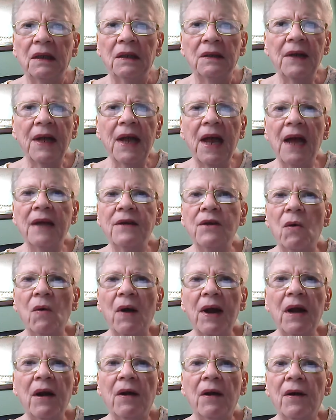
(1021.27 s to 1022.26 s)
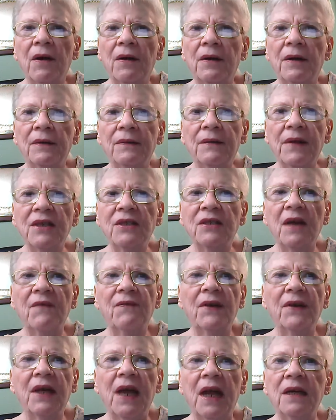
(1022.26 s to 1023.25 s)
They had no air. They
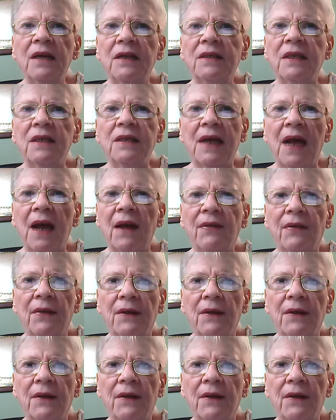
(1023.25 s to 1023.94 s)
suffocated to death,